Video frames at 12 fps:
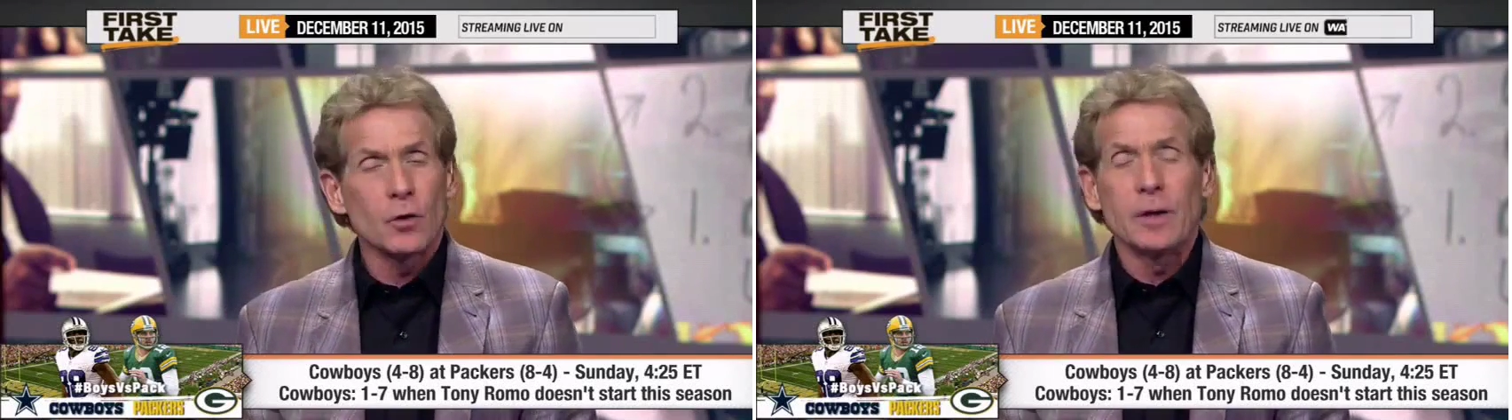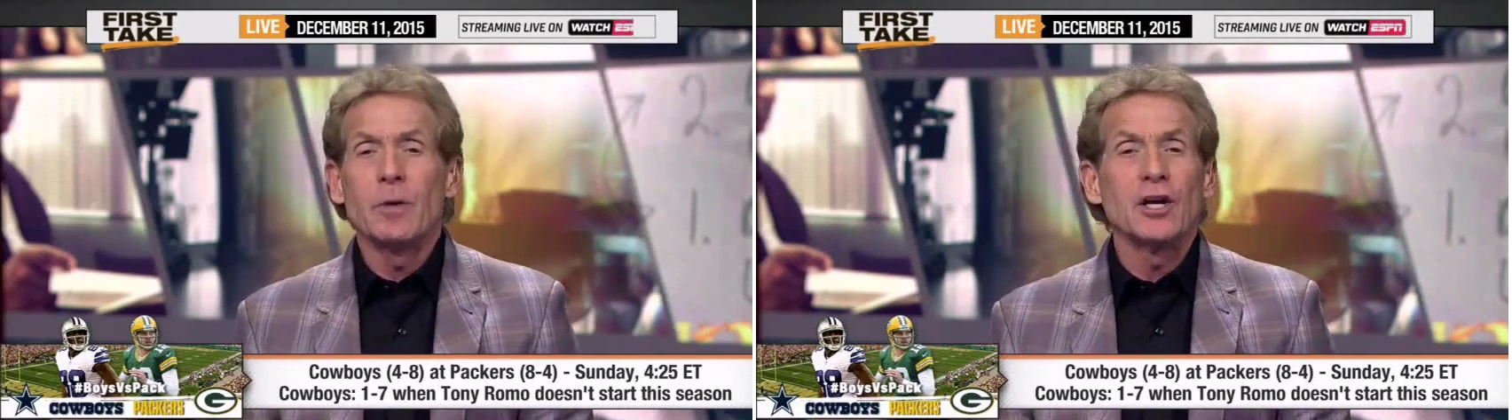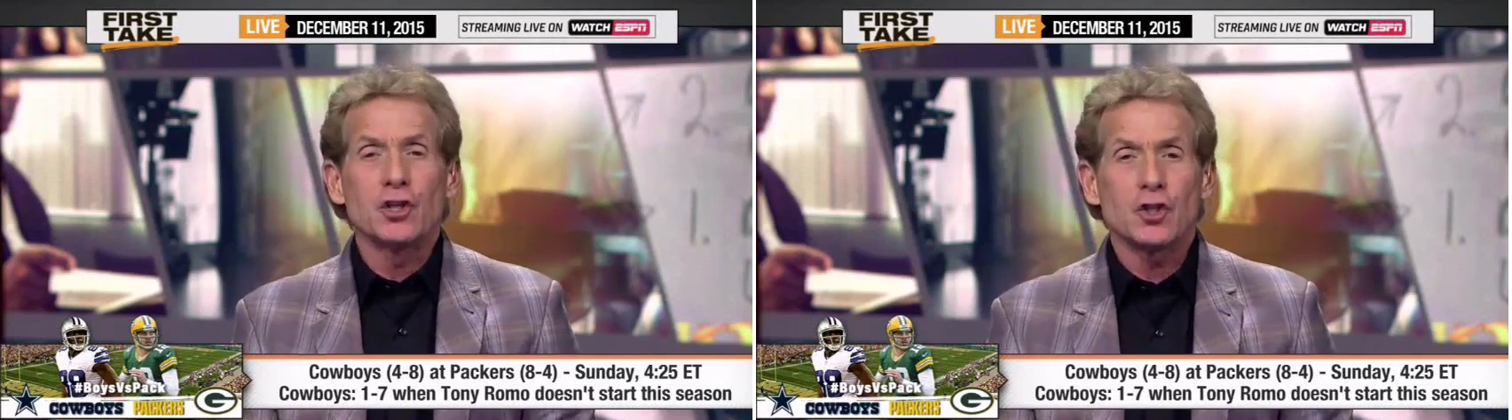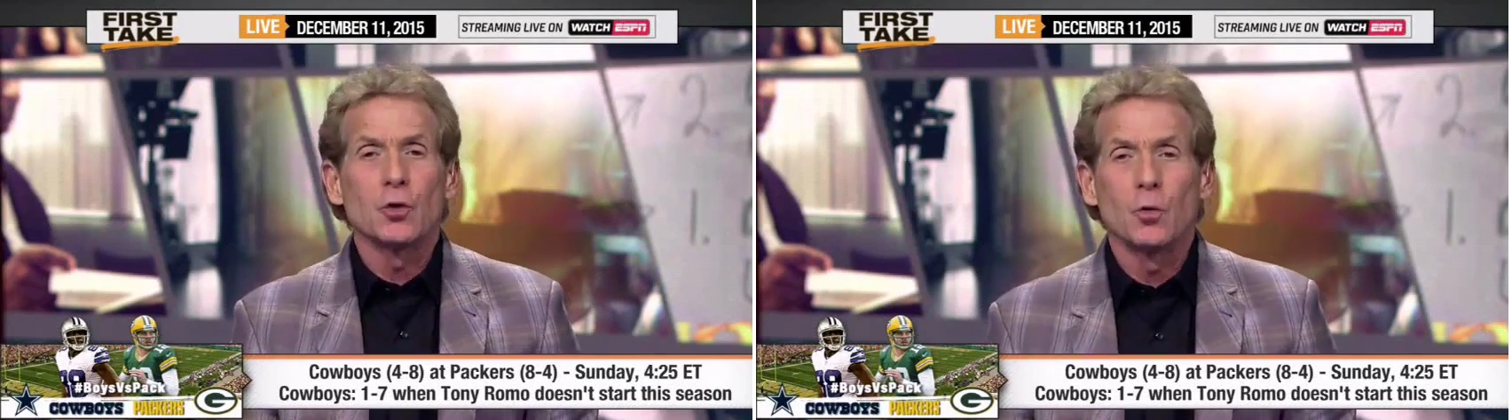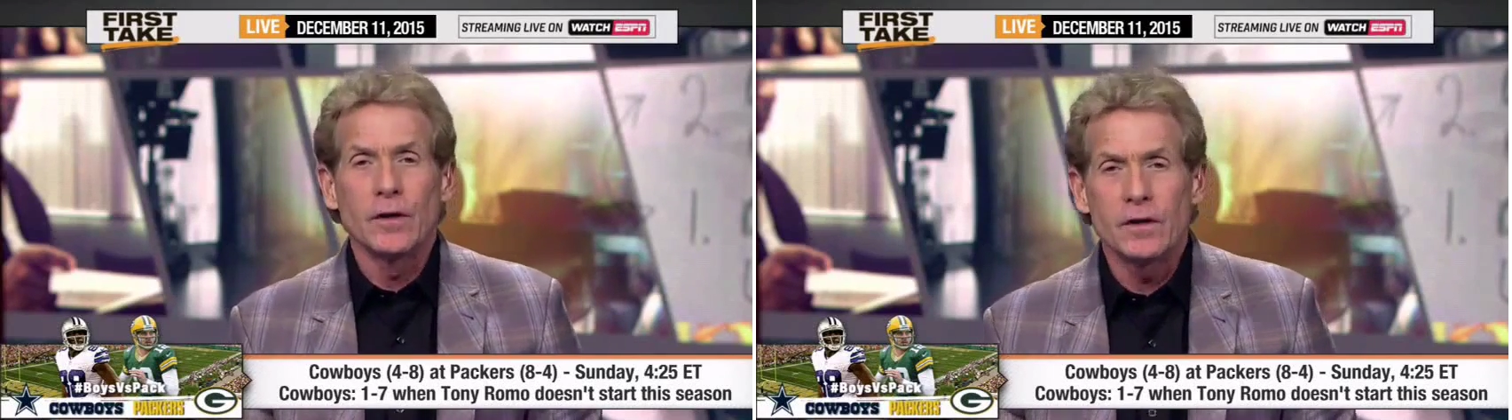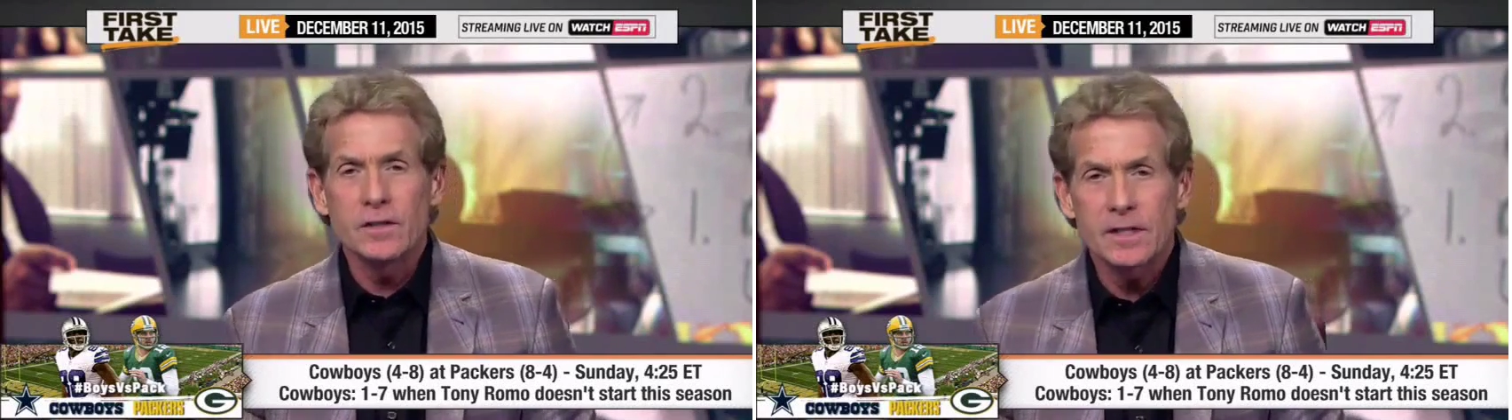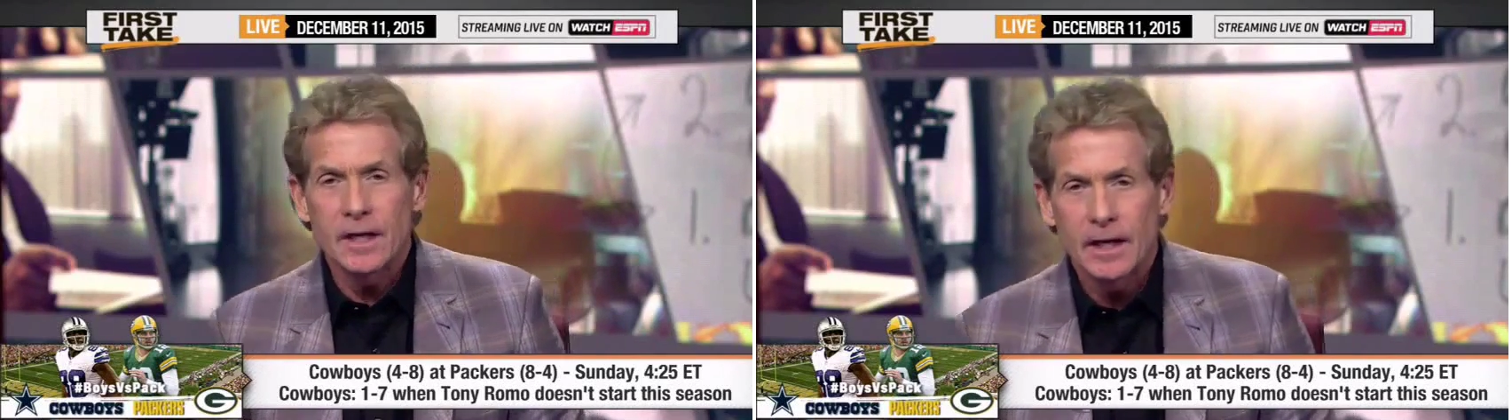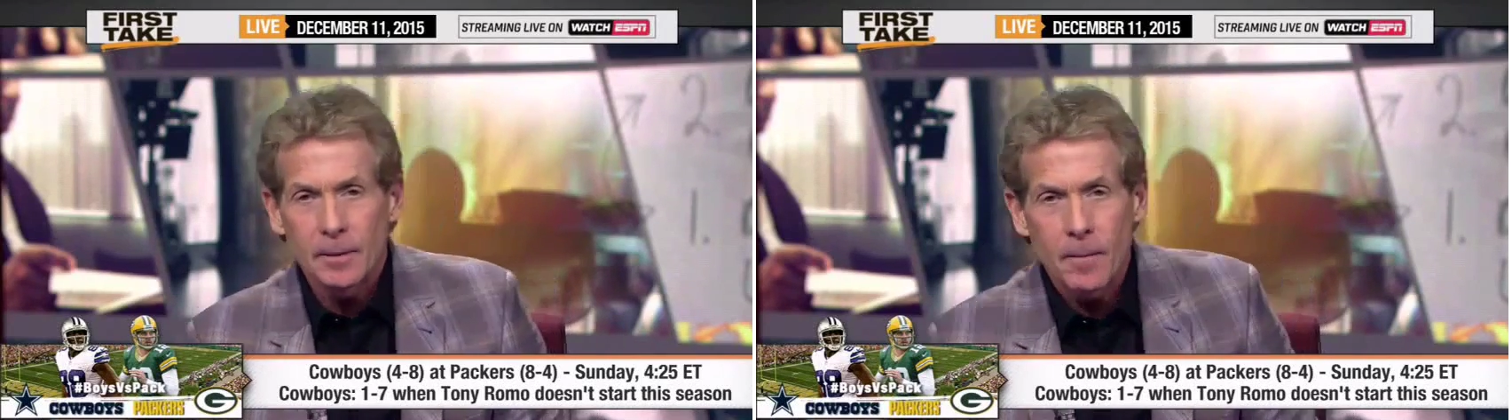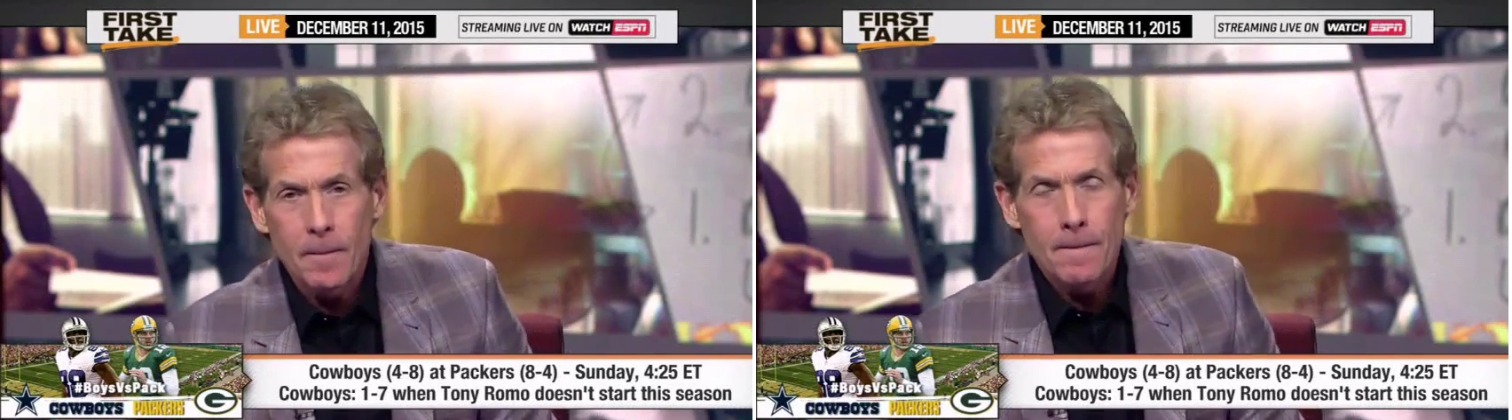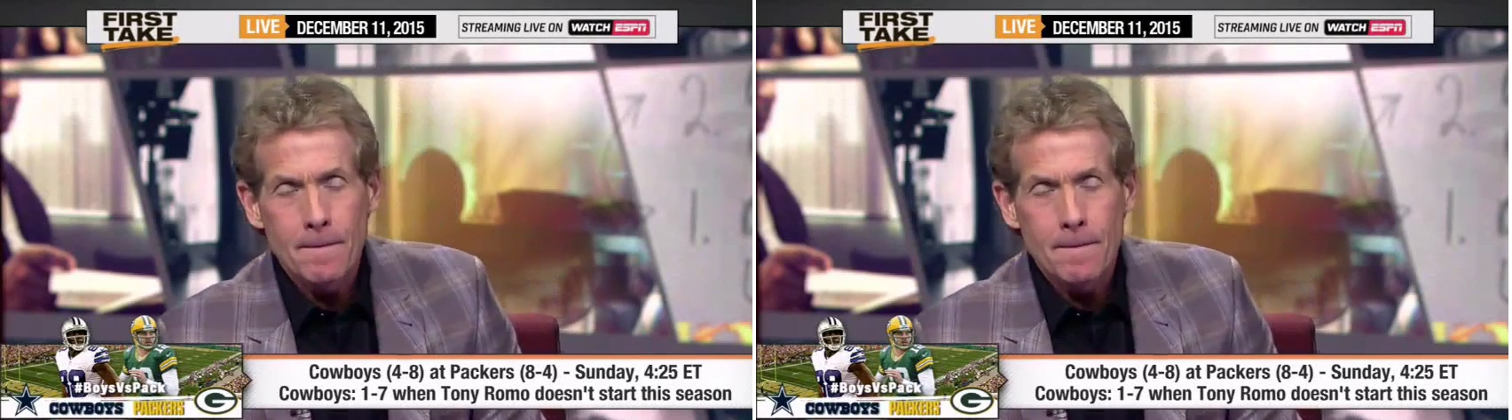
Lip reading: Green Bay should win this game.